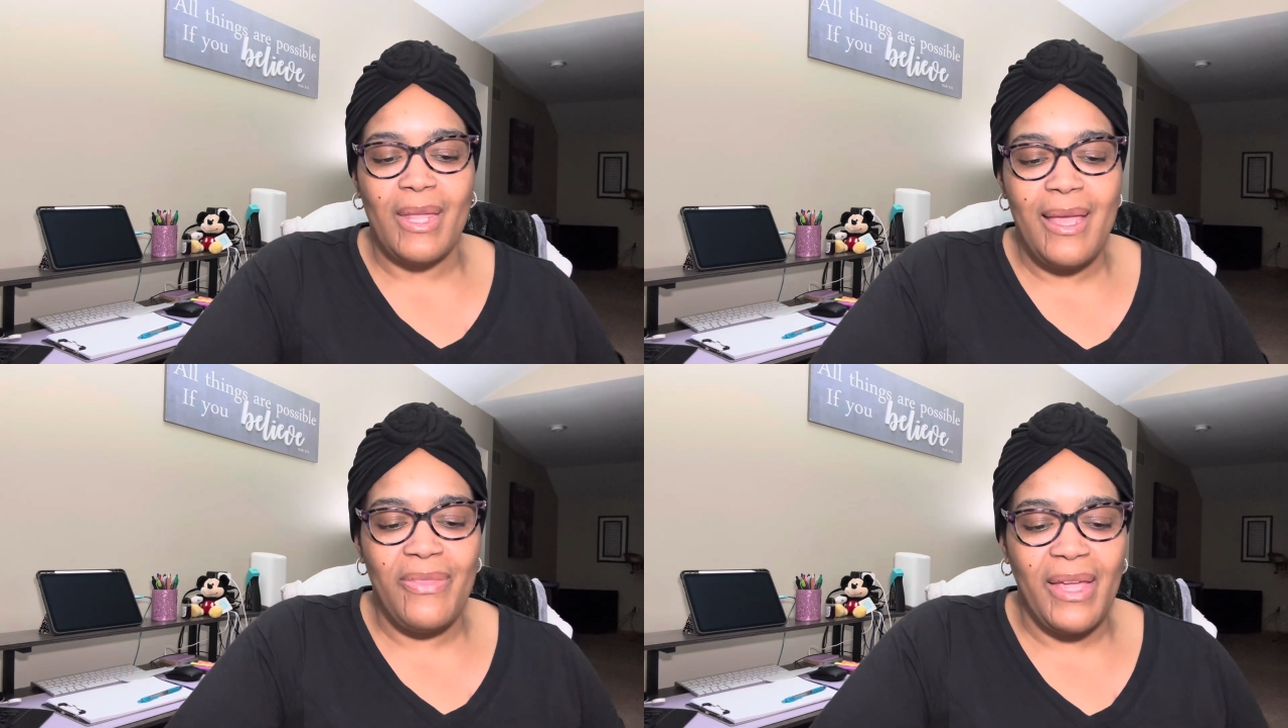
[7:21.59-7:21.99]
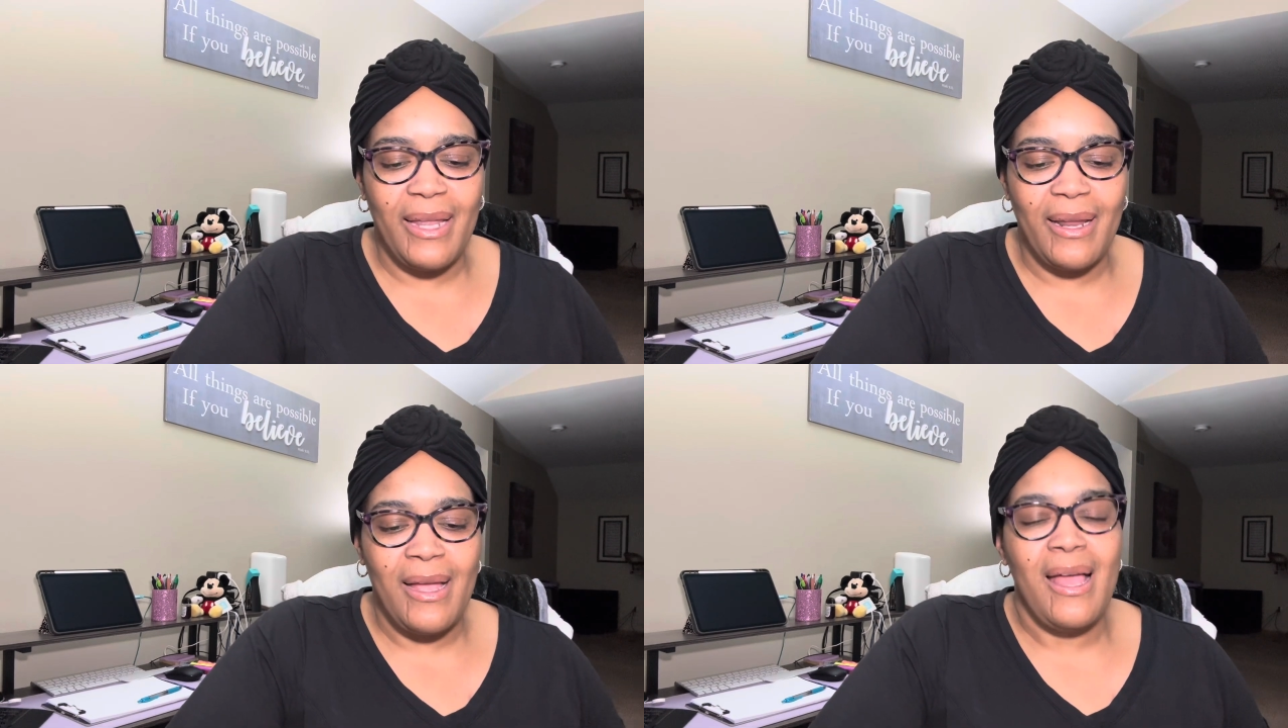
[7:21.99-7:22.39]
And
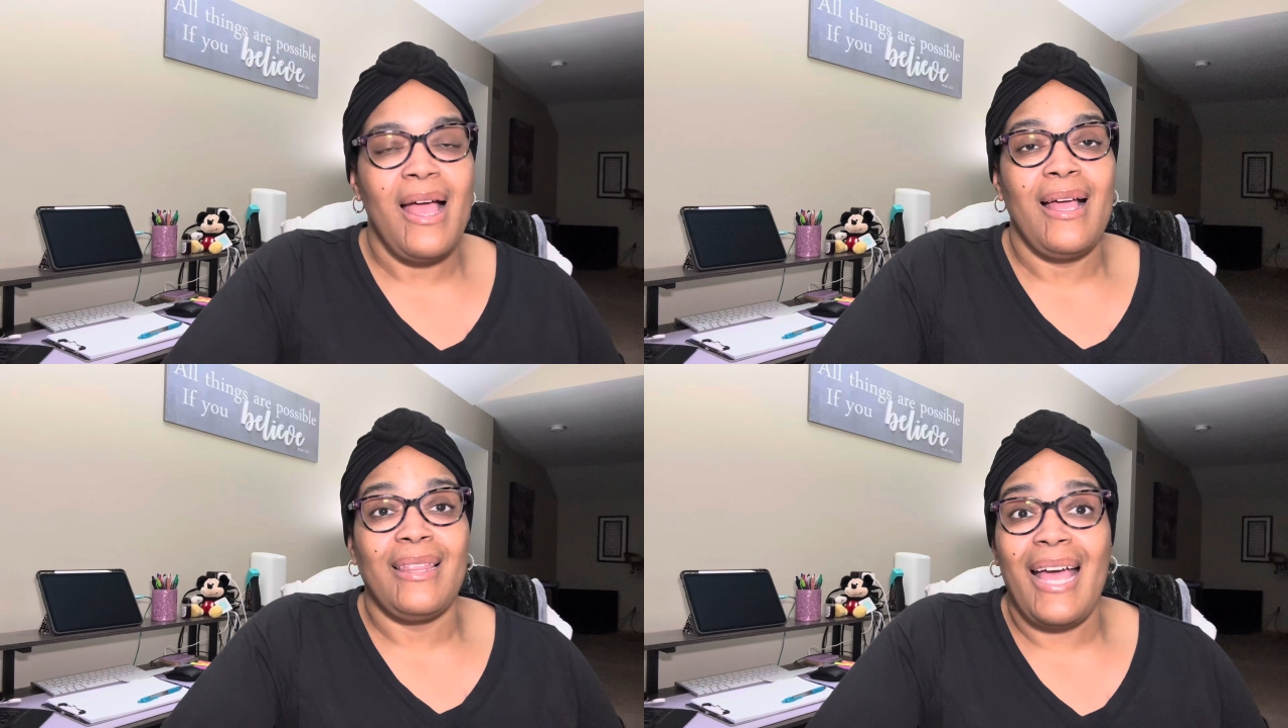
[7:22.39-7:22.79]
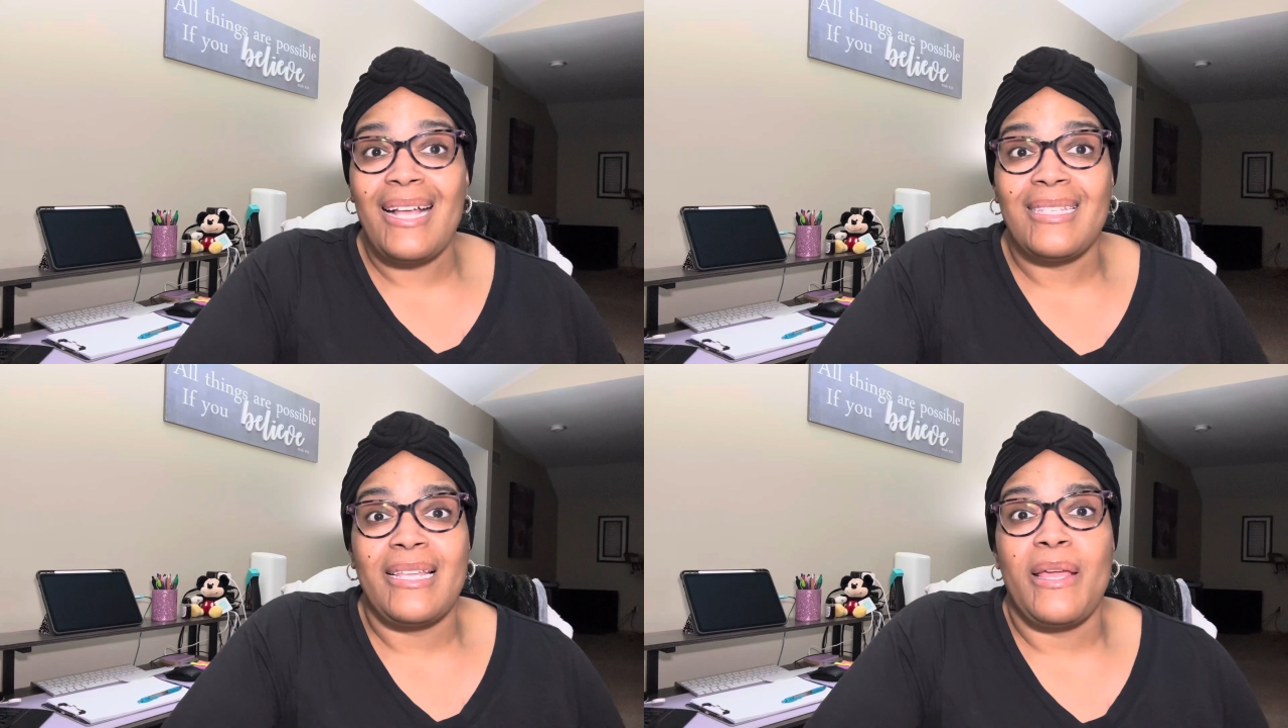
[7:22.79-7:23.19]
then
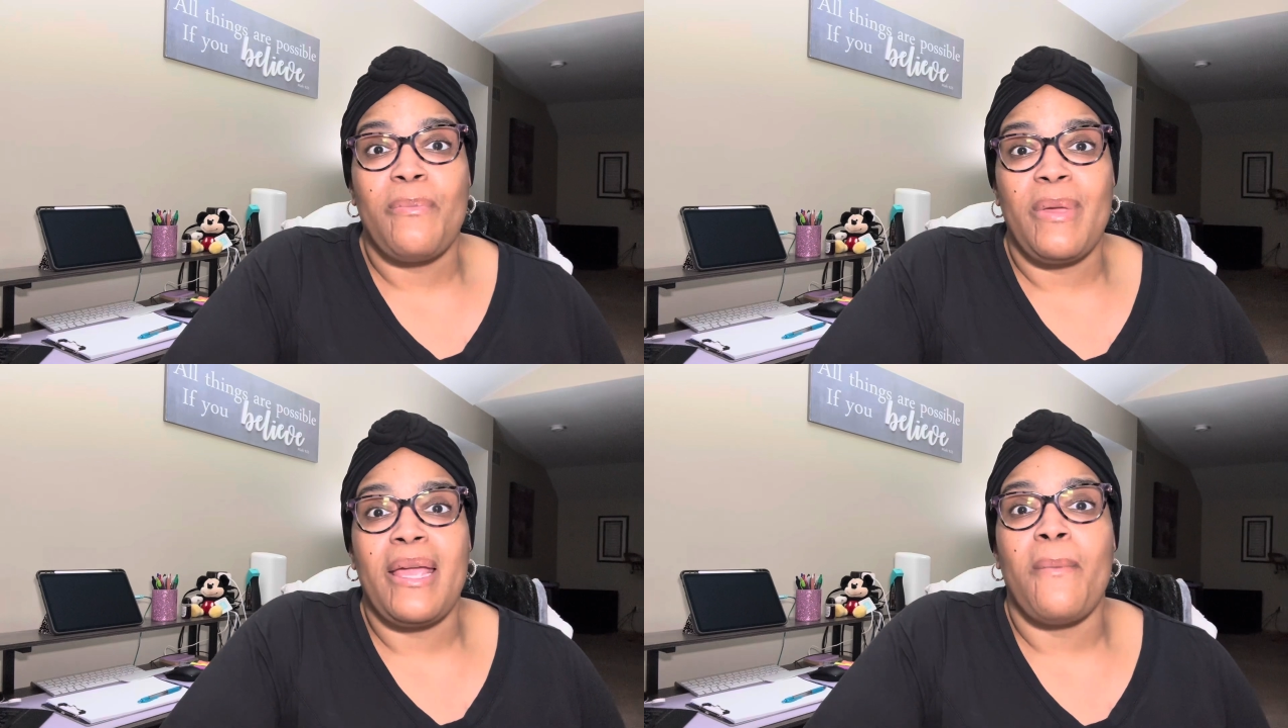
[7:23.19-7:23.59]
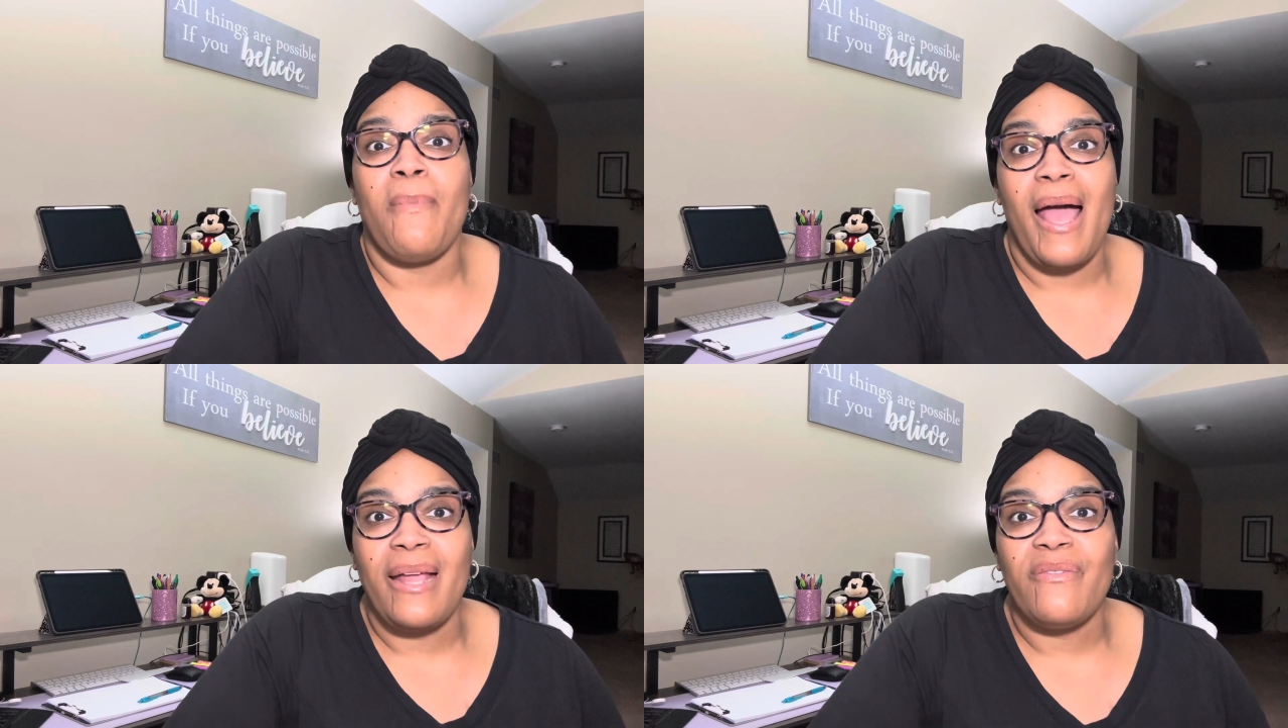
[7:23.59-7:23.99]
lastly, being
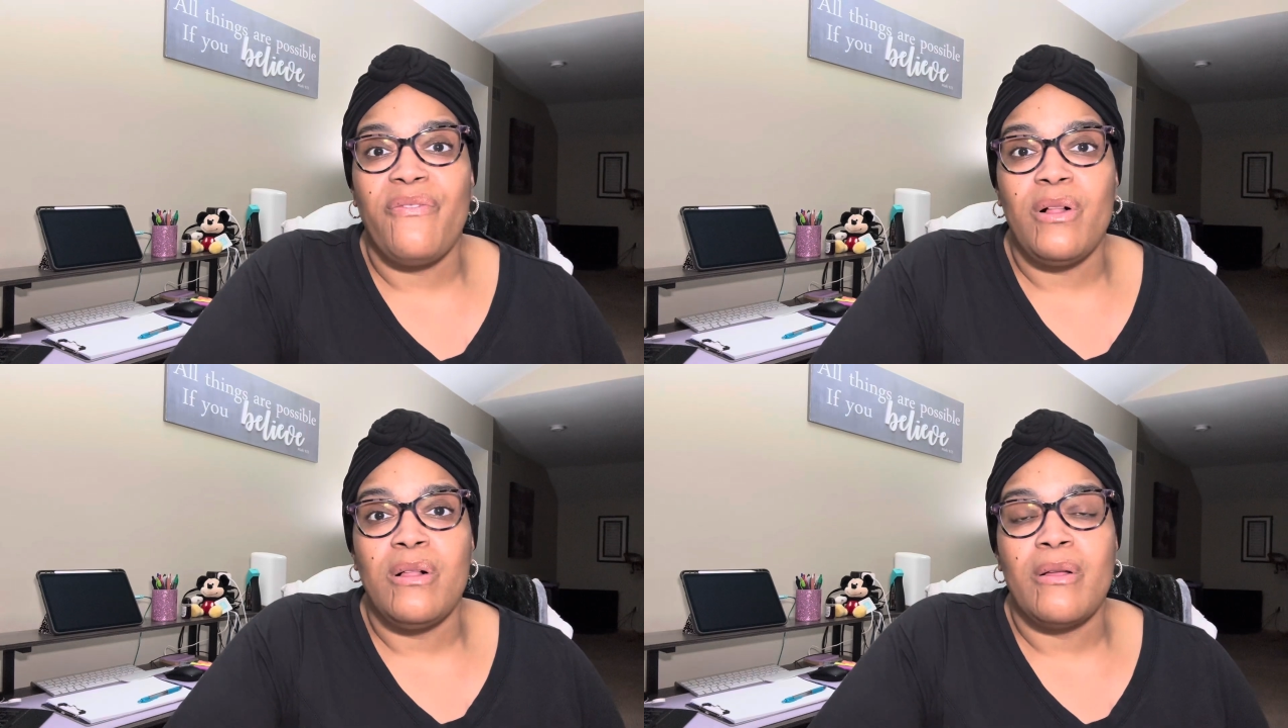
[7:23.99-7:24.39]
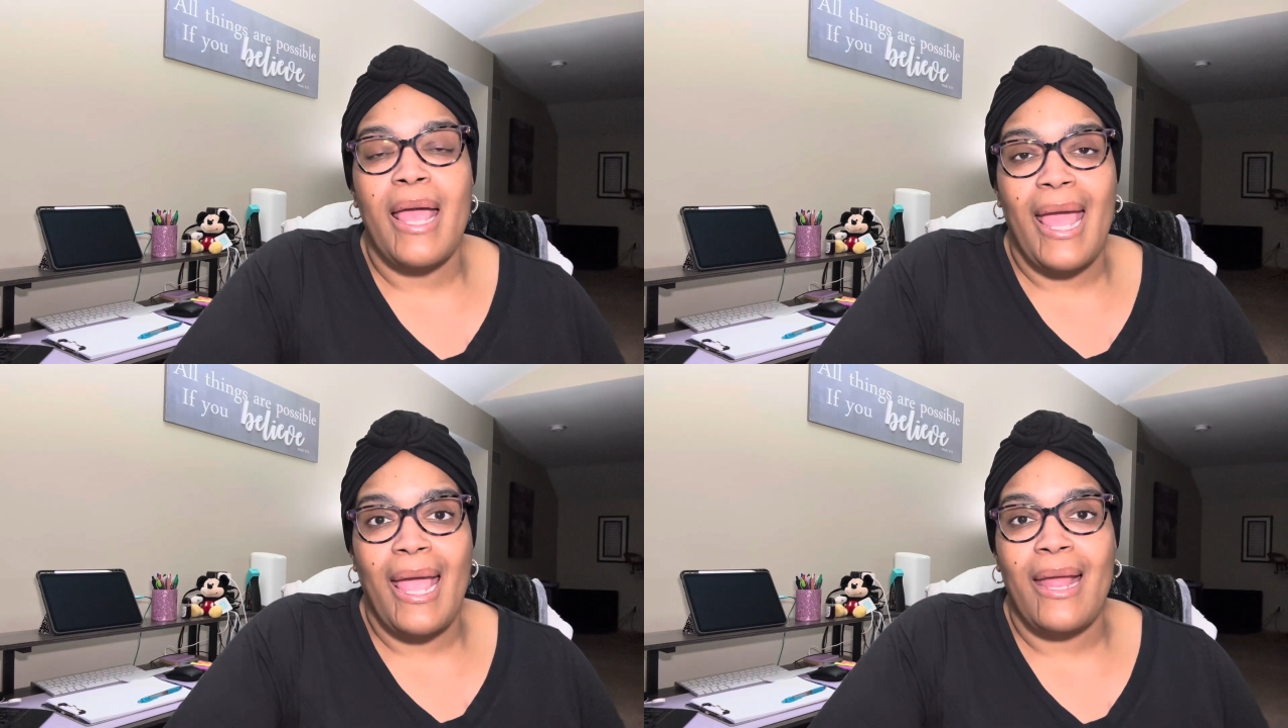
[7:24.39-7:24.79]
mindful
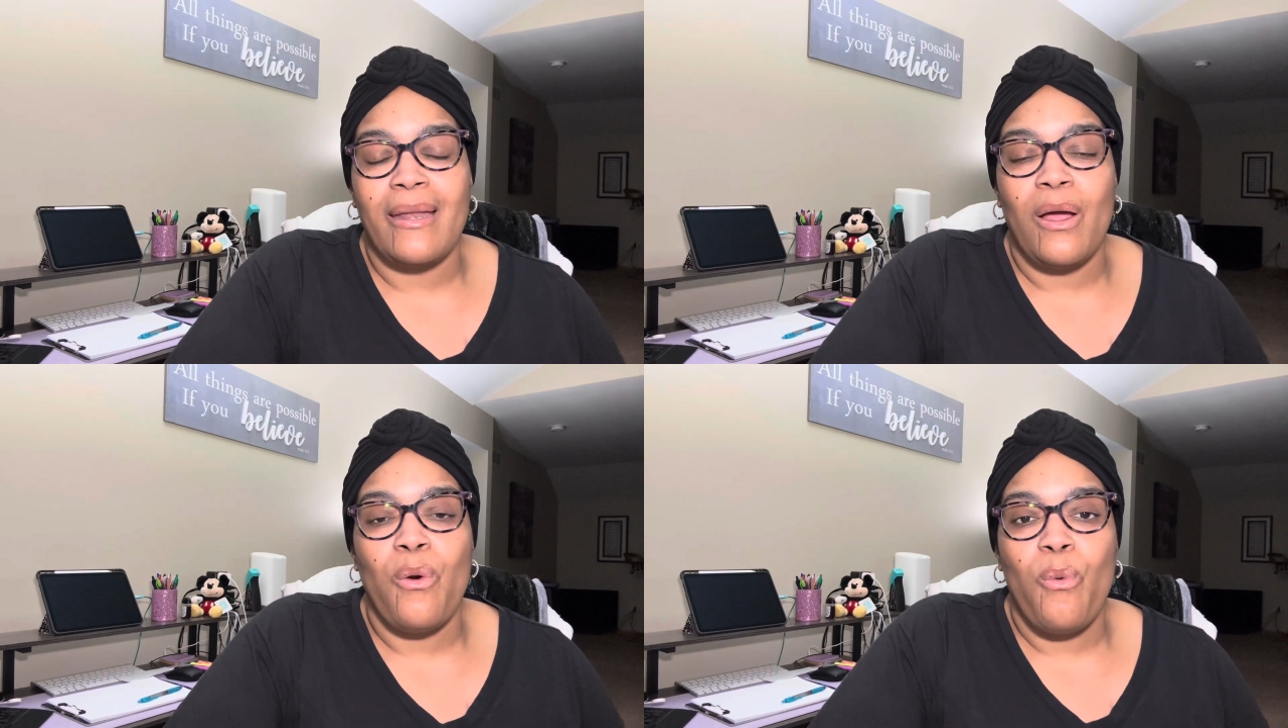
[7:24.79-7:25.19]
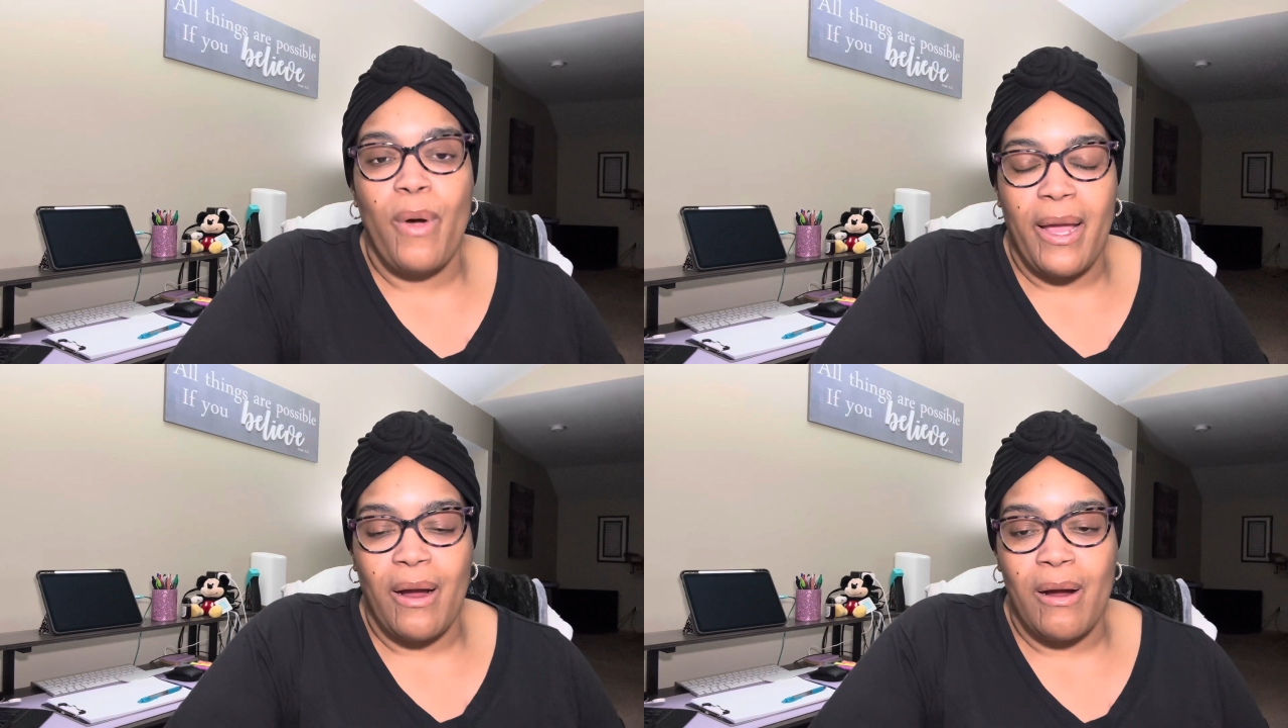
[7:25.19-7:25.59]
and
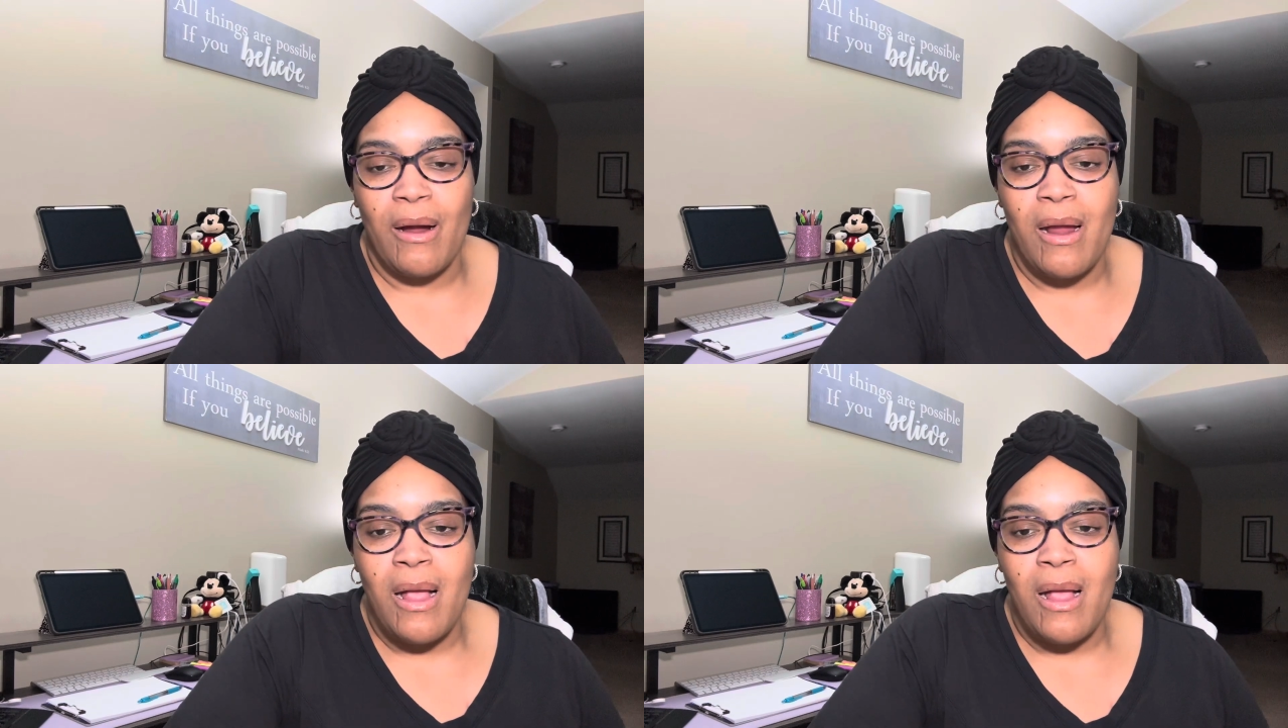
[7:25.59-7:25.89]
aware.